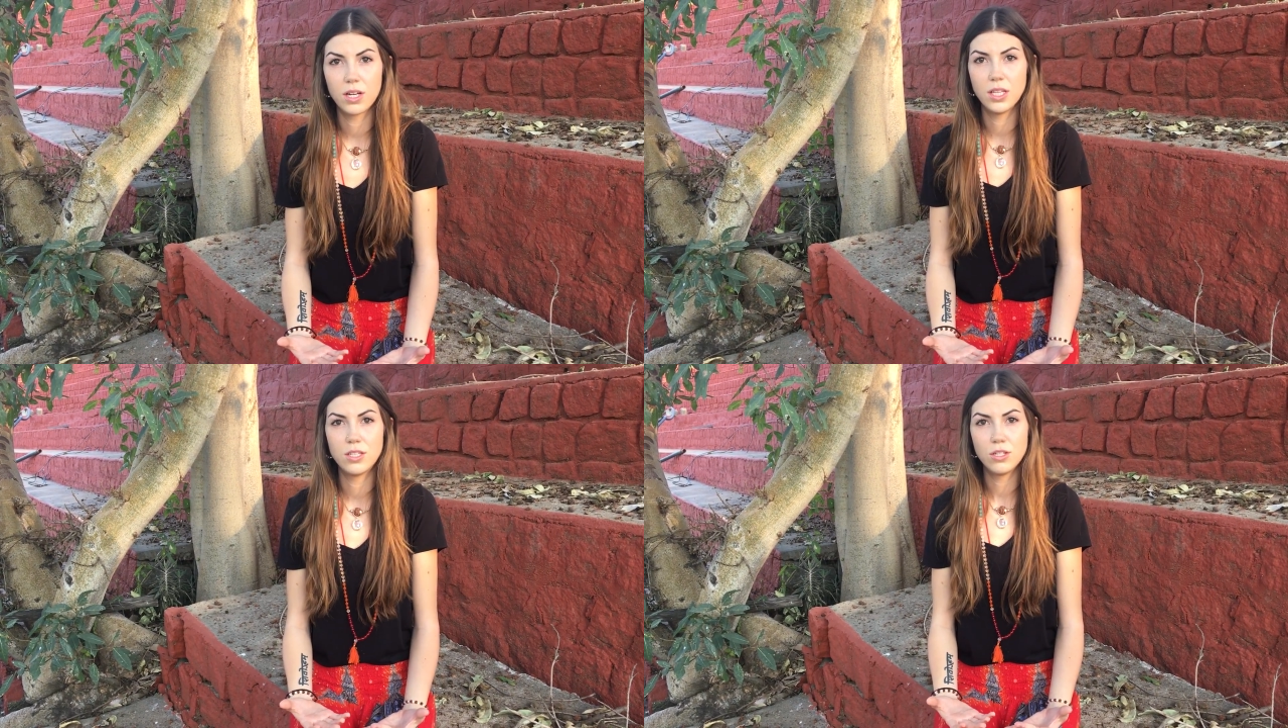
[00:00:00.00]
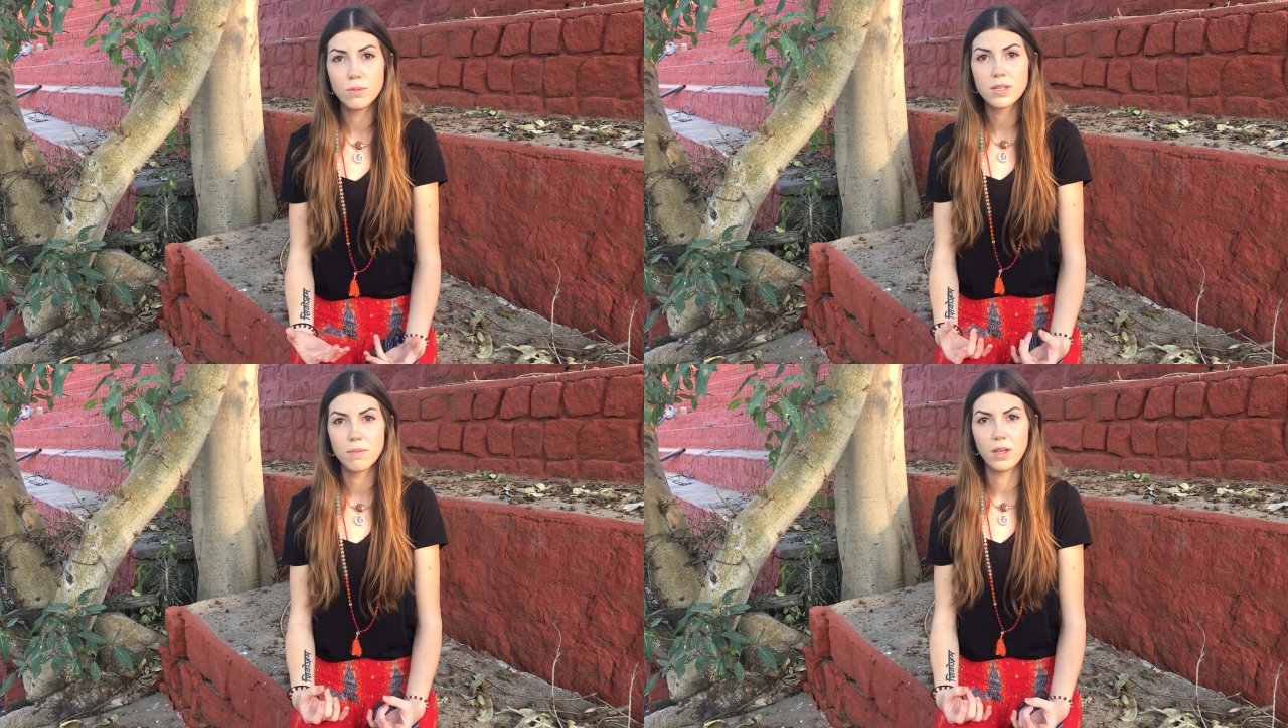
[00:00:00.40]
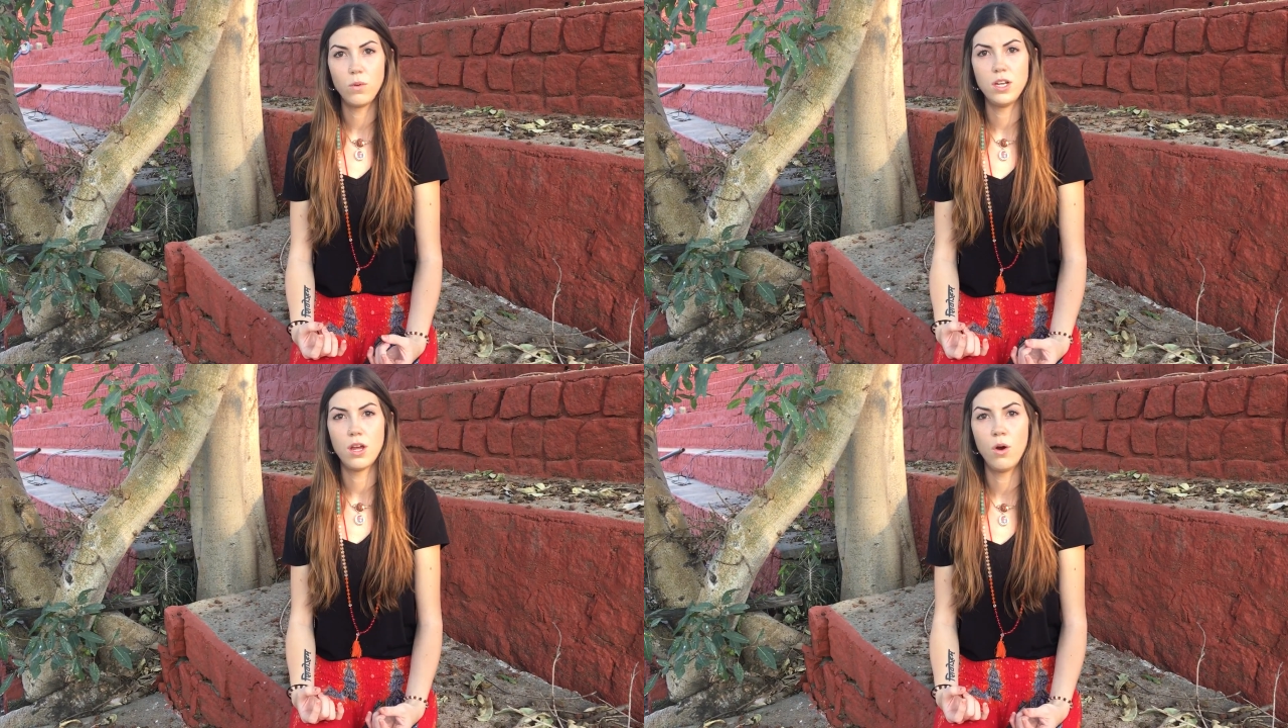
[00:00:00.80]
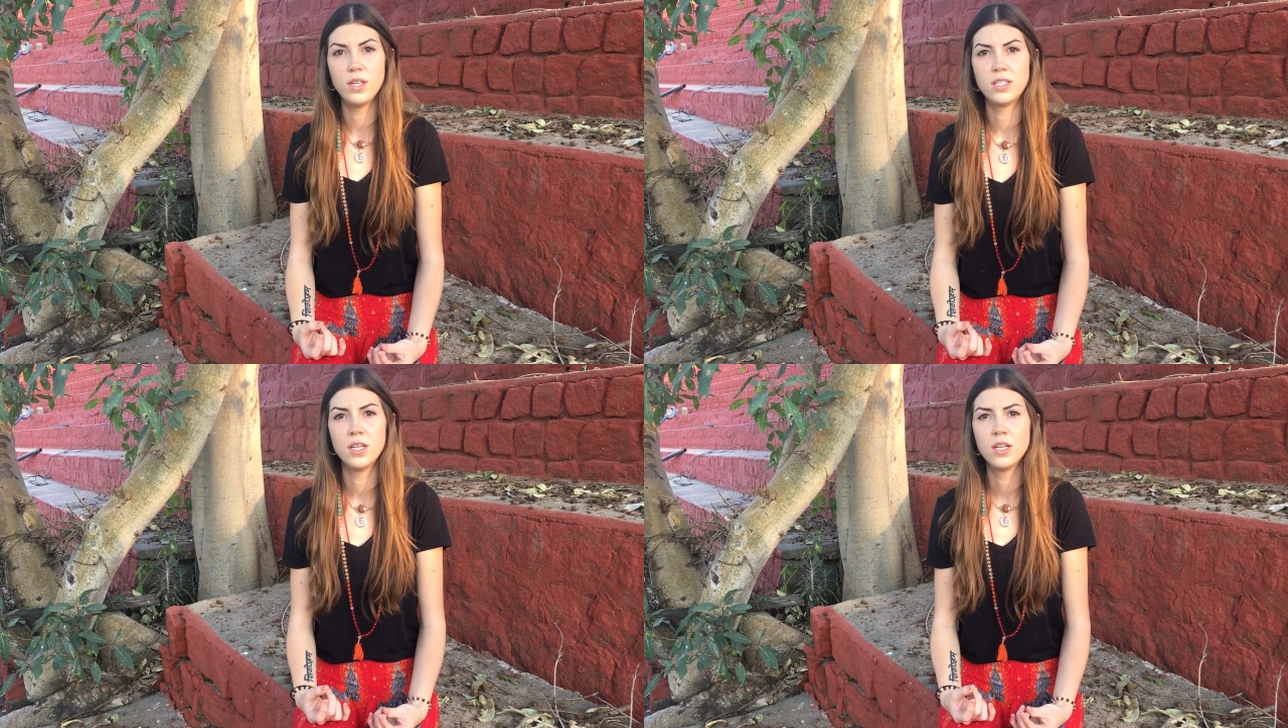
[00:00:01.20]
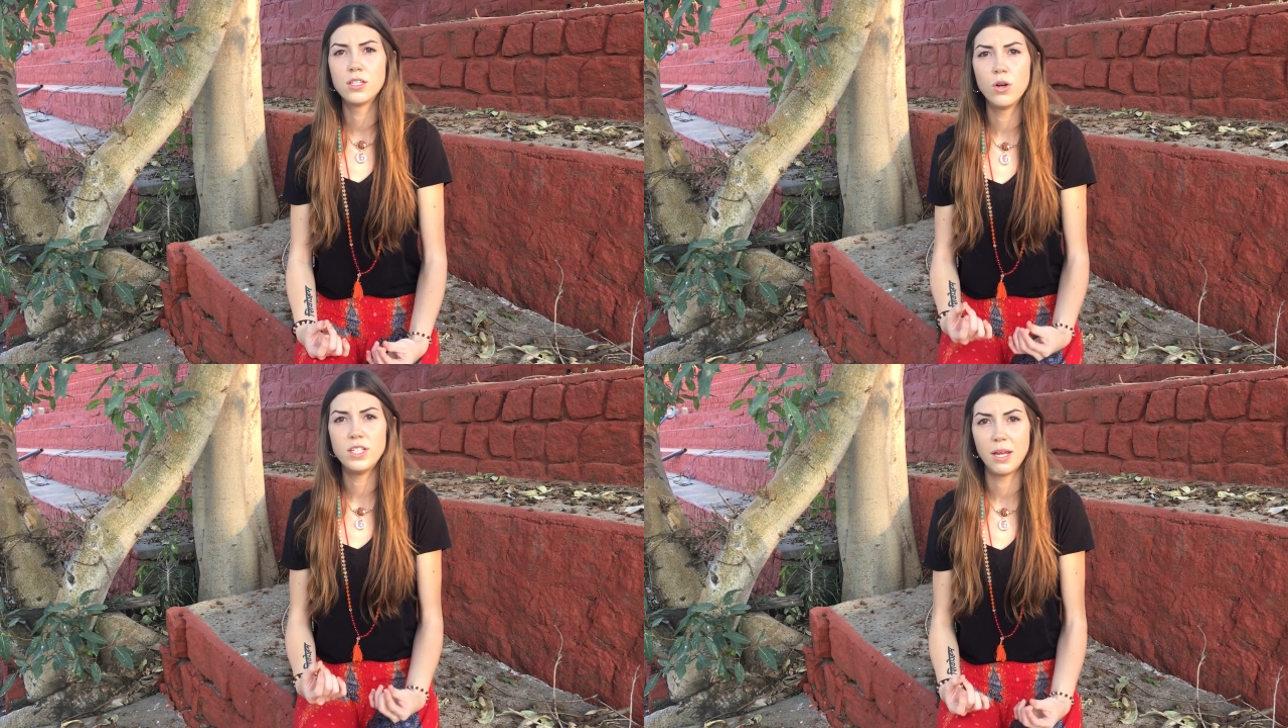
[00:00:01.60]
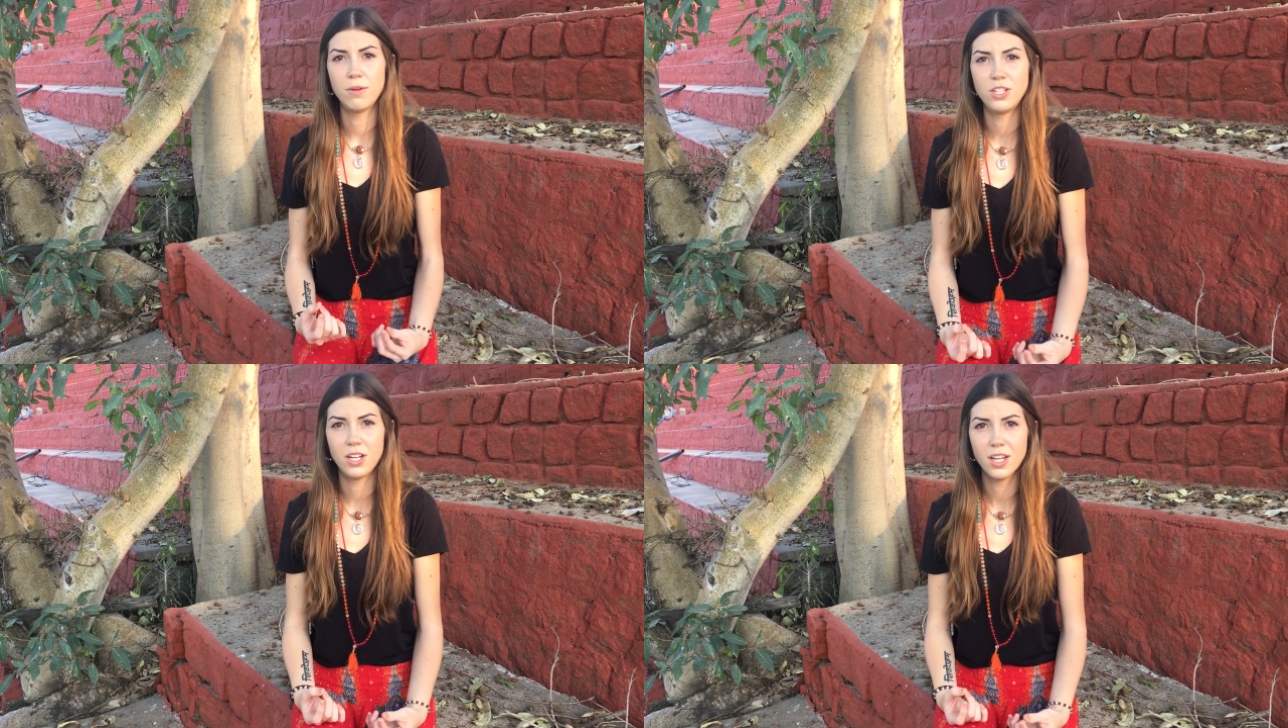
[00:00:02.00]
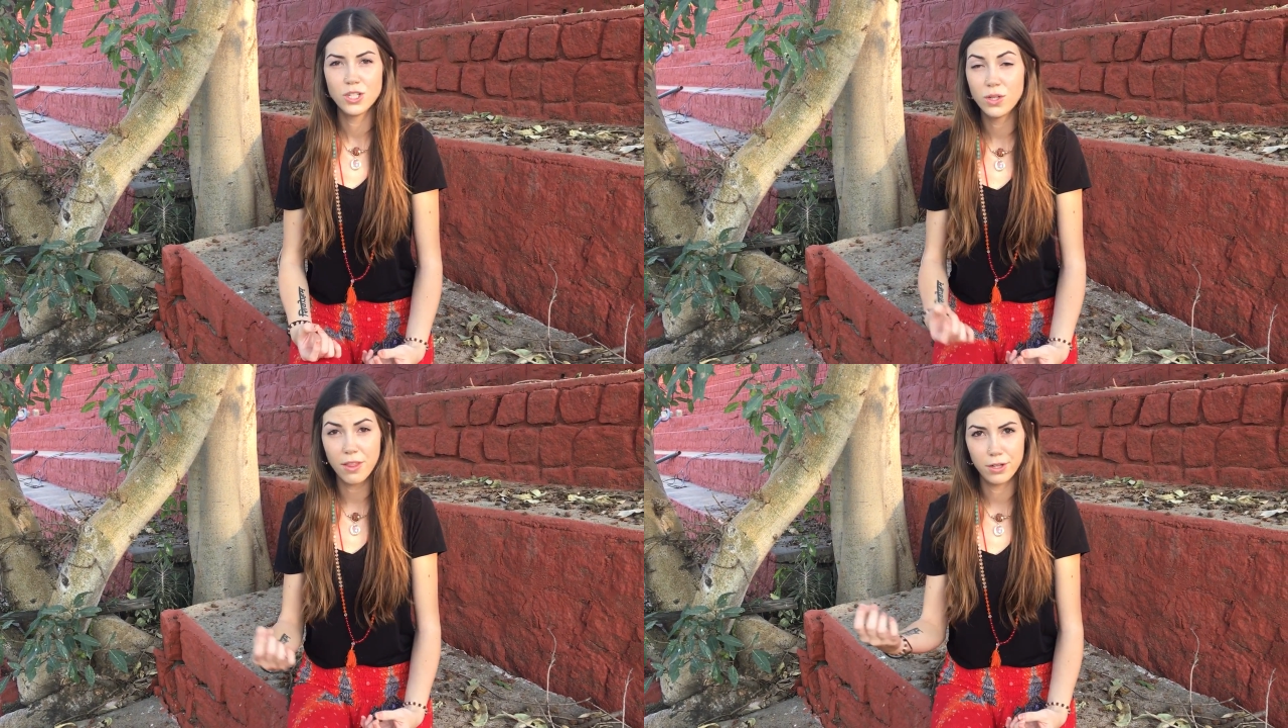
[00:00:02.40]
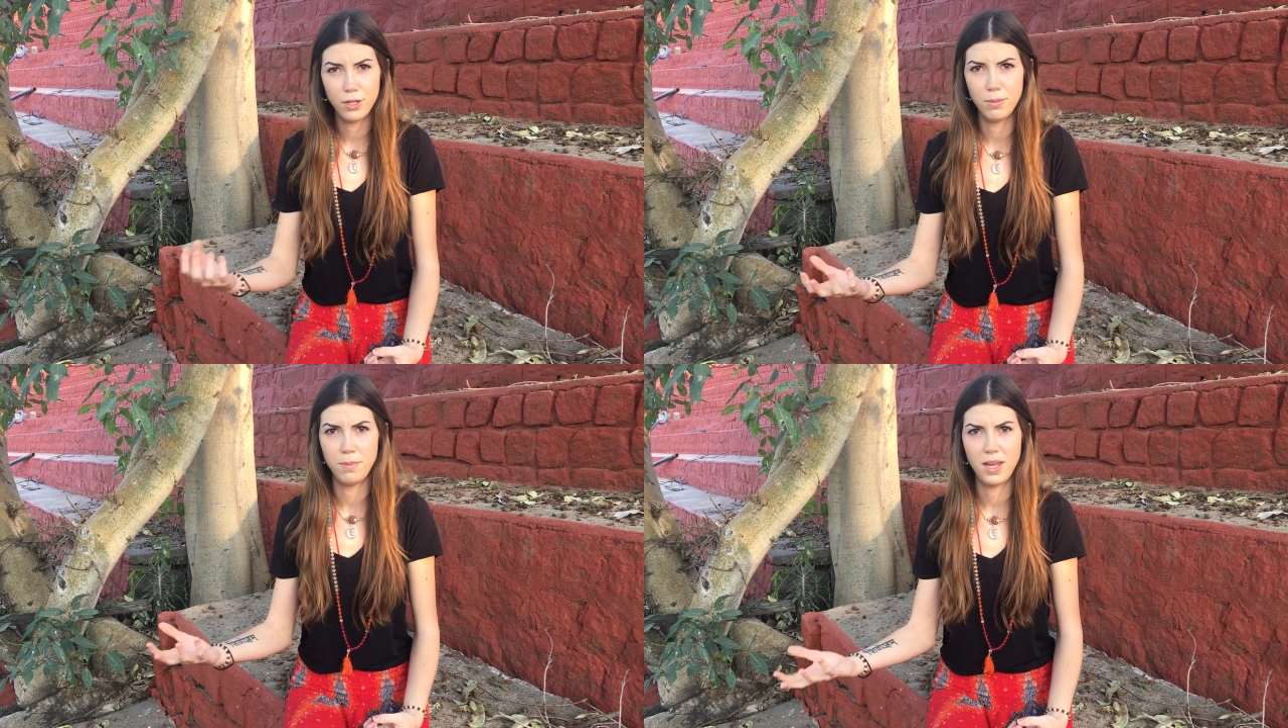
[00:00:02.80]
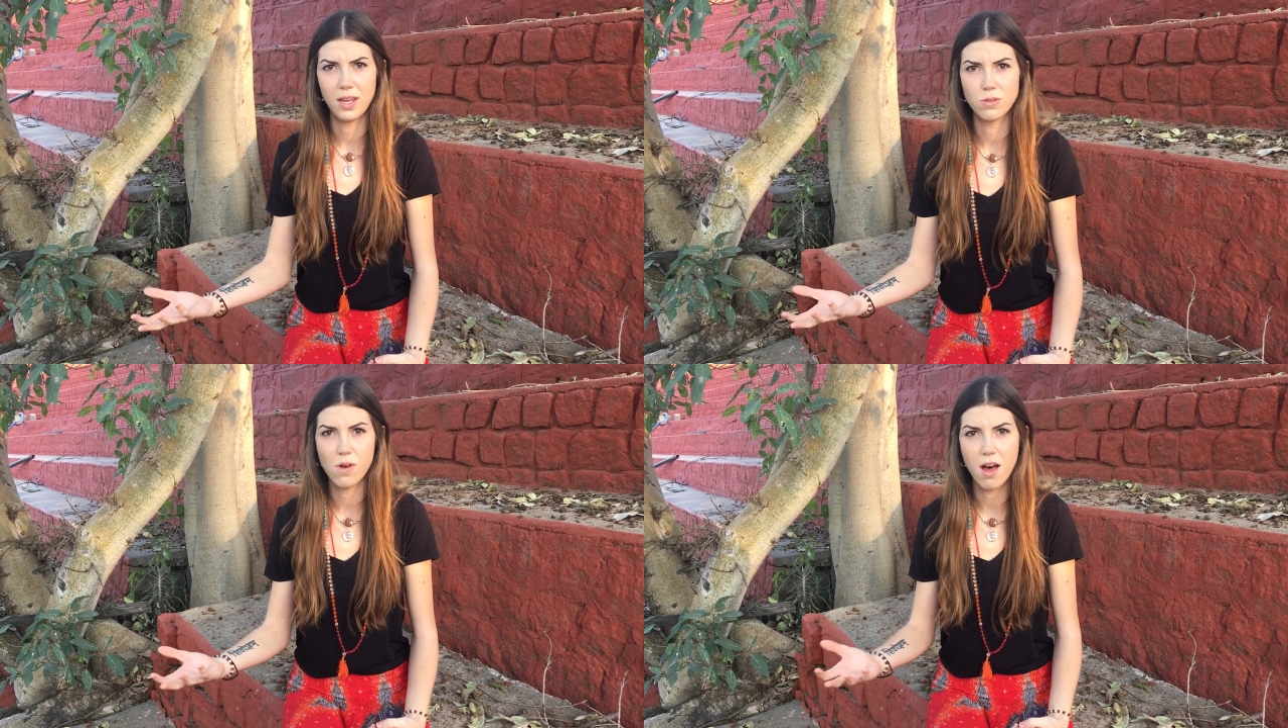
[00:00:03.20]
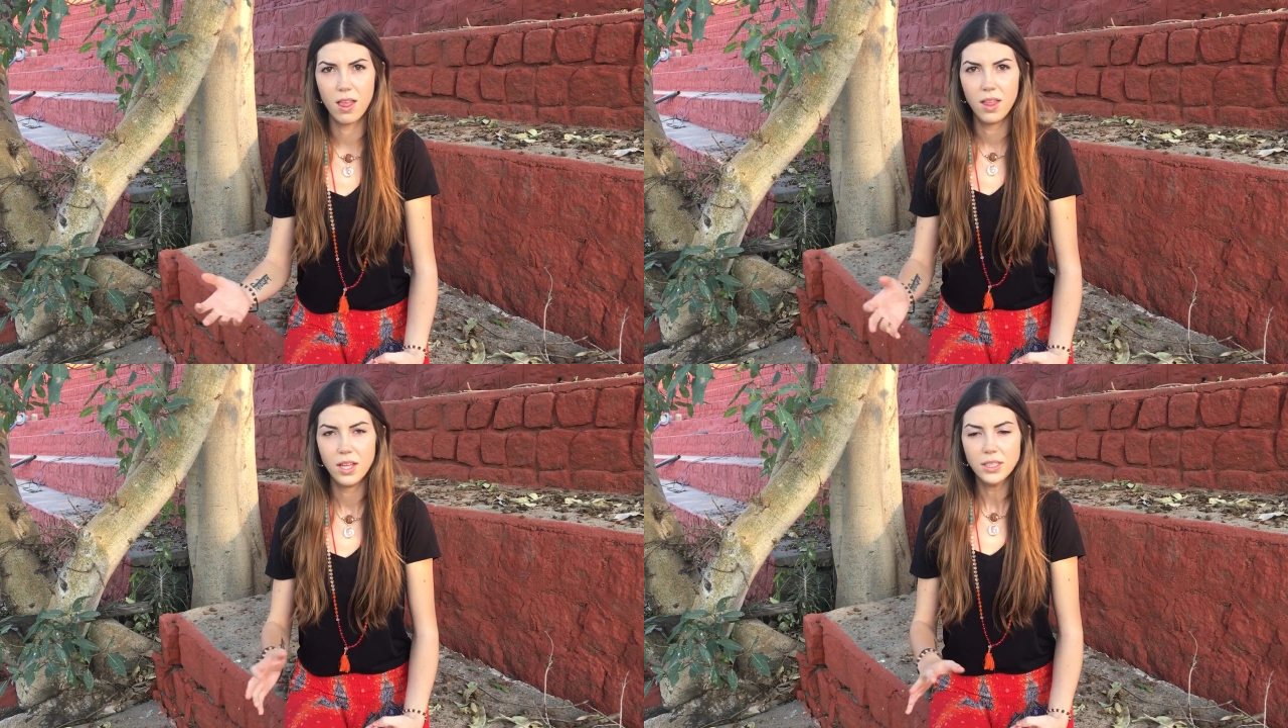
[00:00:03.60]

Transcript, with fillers: consume something we know is so damaging to another human being as well.